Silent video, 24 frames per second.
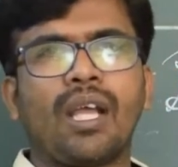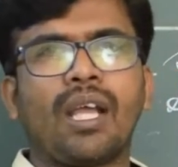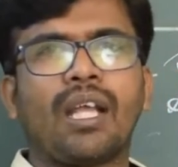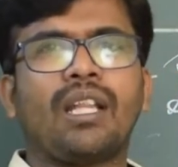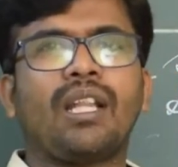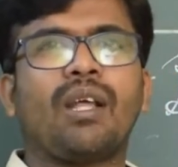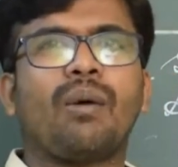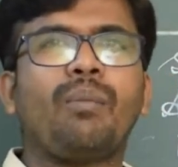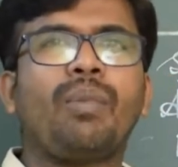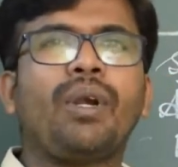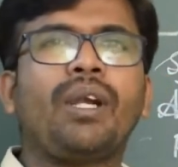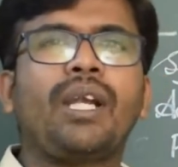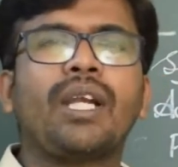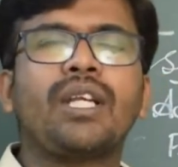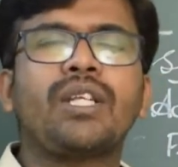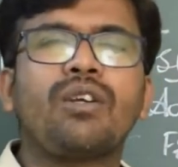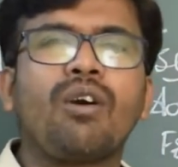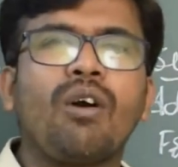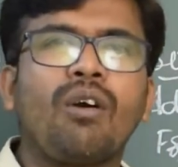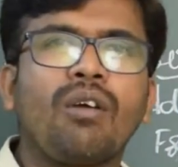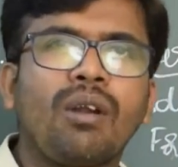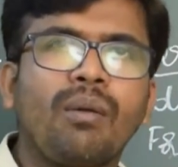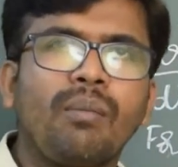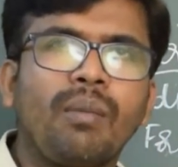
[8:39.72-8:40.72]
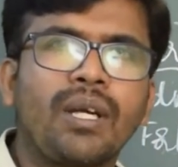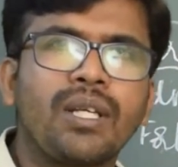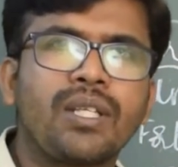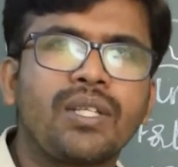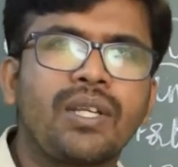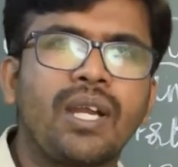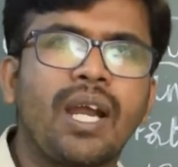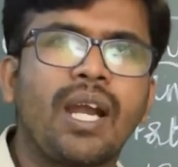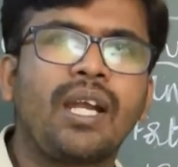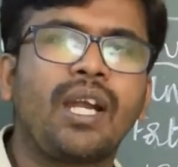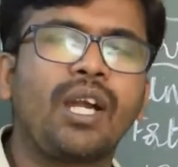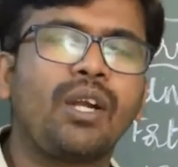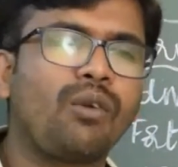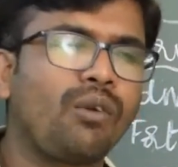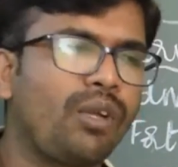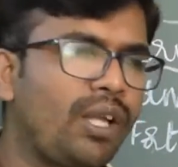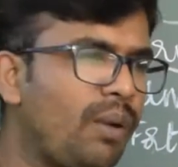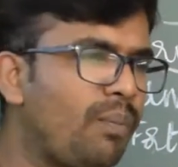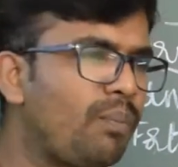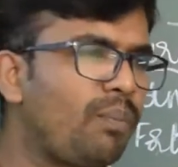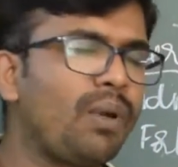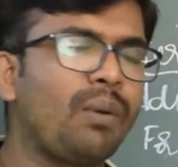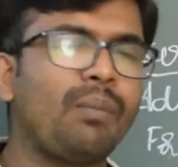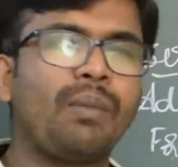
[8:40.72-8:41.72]
the British government started to
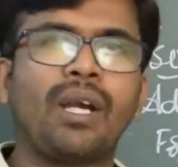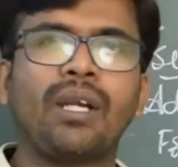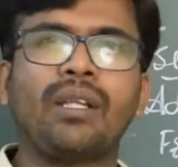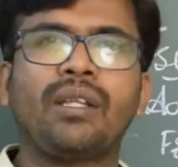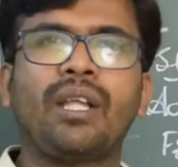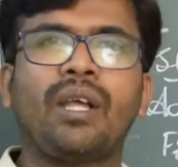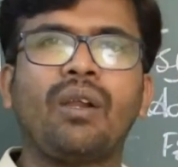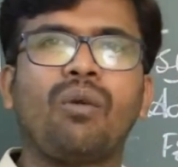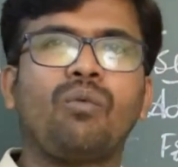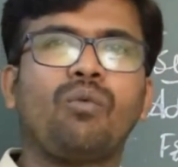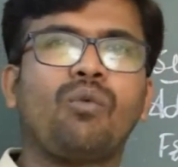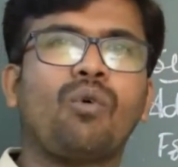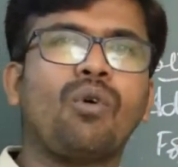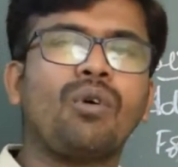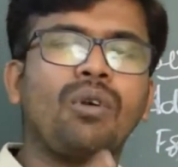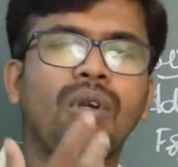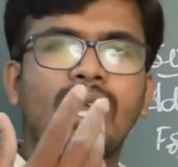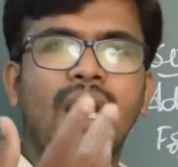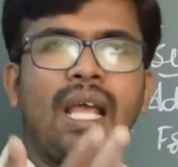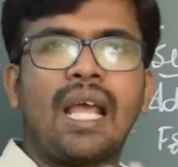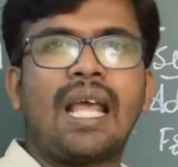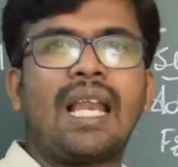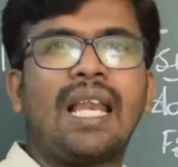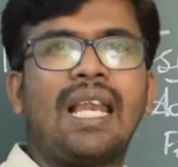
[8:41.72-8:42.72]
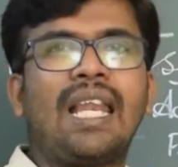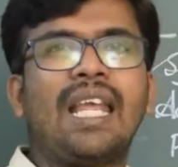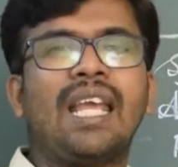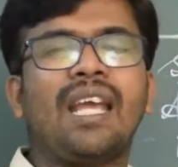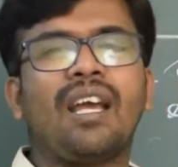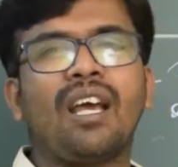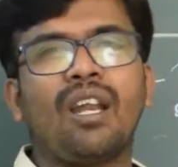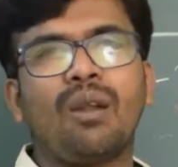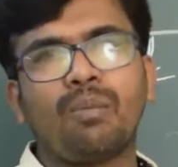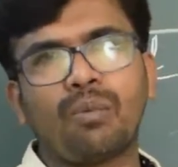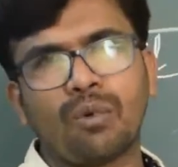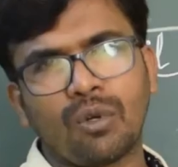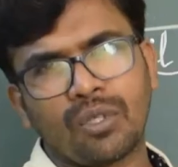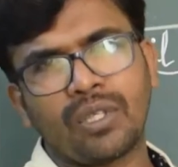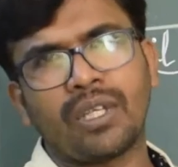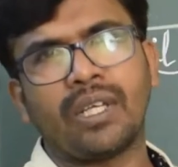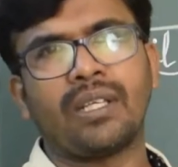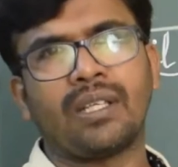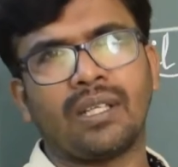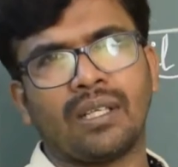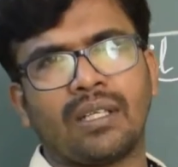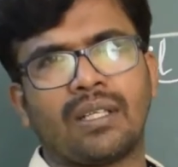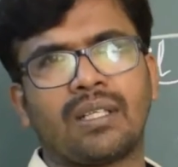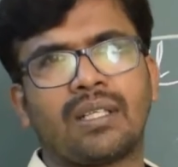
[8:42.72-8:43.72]
implement their own legal
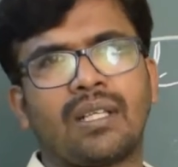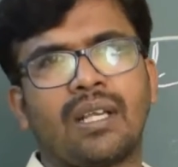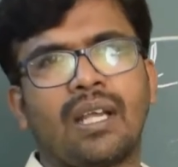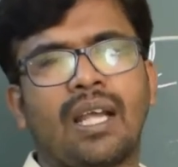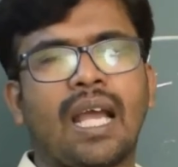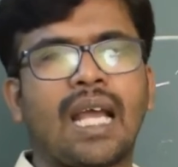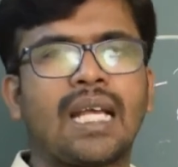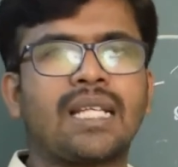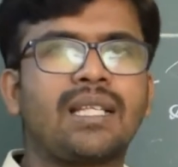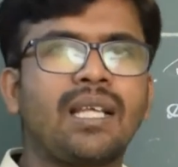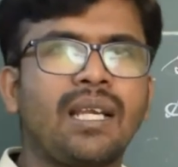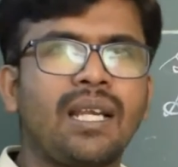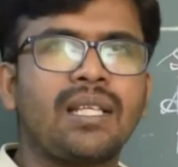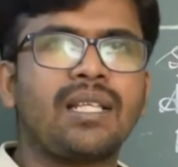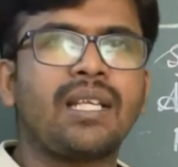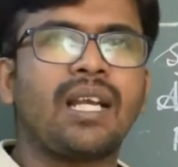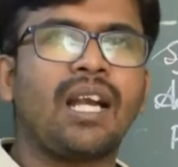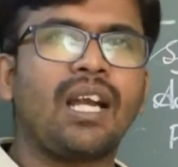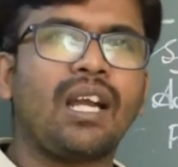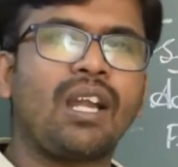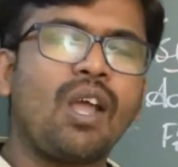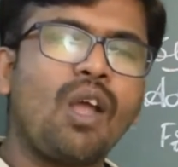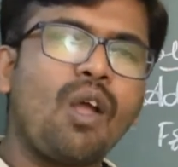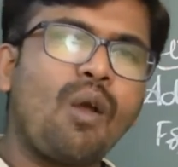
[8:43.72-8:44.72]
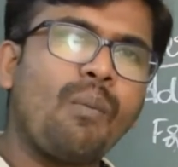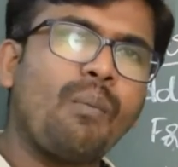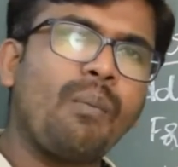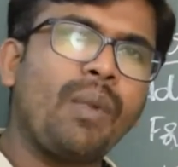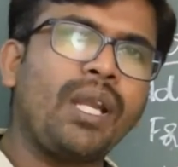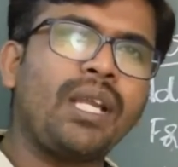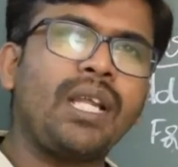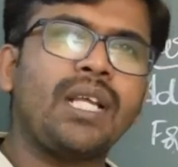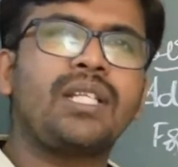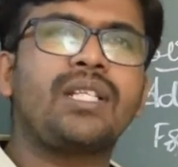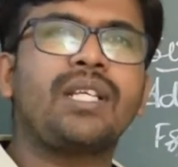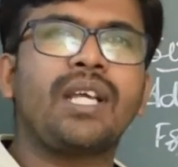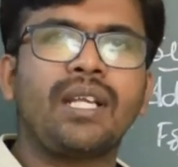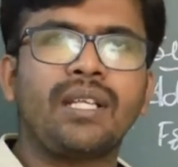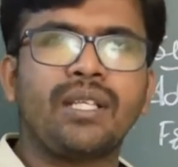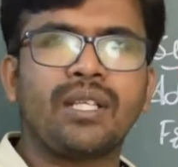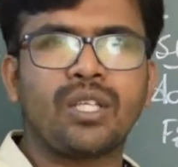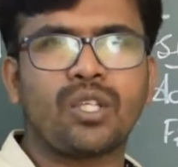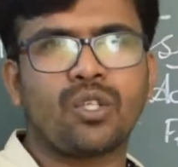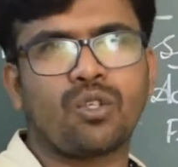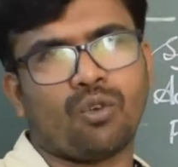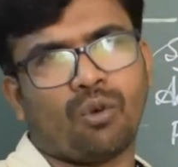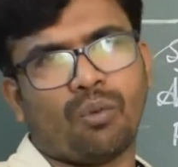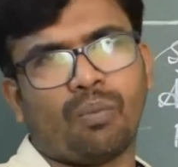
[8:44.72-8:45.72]
procedures. As a result, many
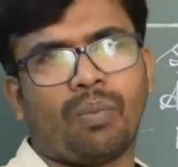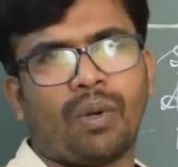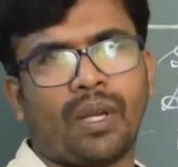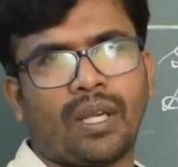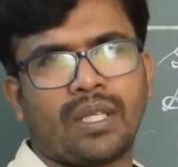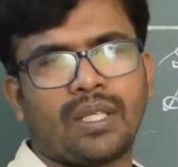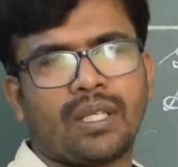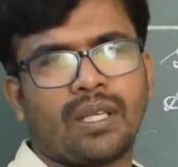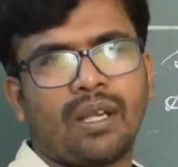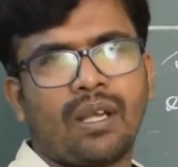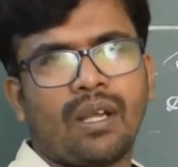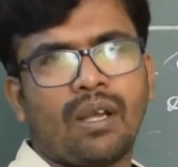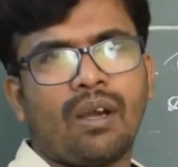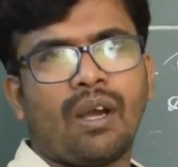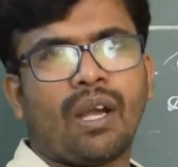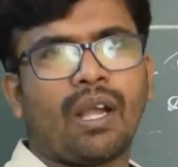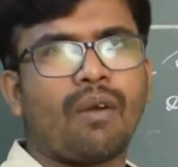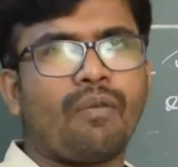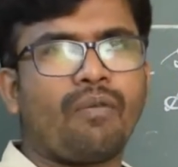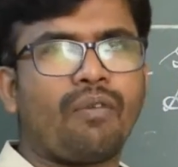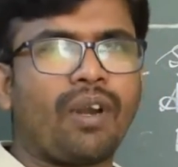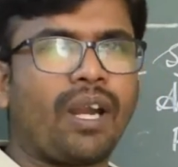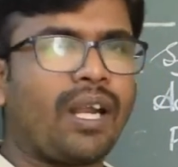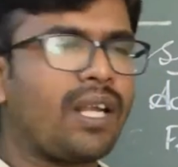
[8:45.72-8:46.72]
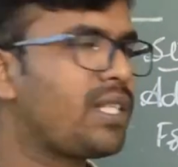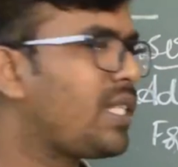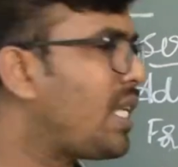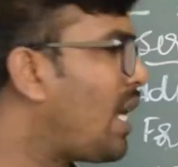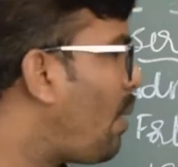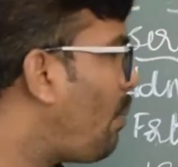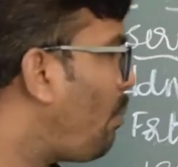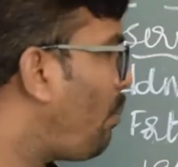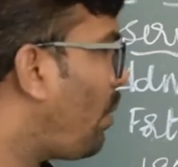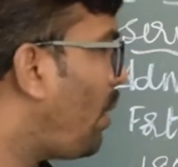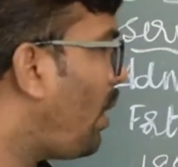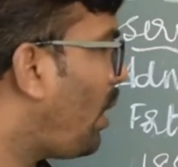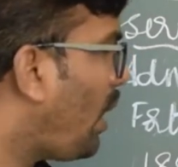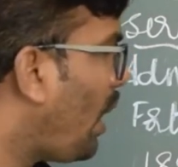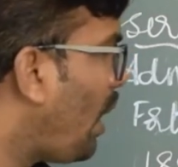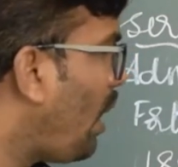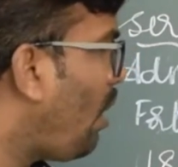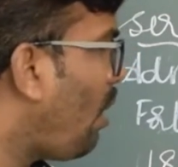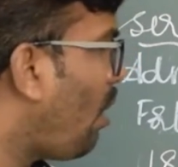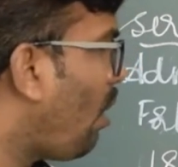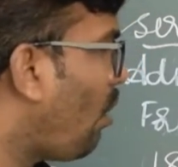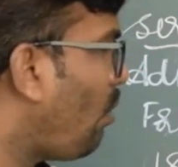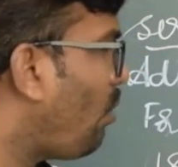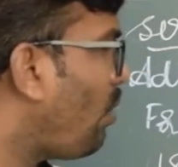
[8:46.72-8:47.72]
changes took place. Okay, for example, till
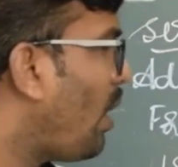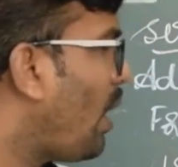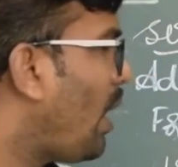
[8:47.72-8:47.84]
now,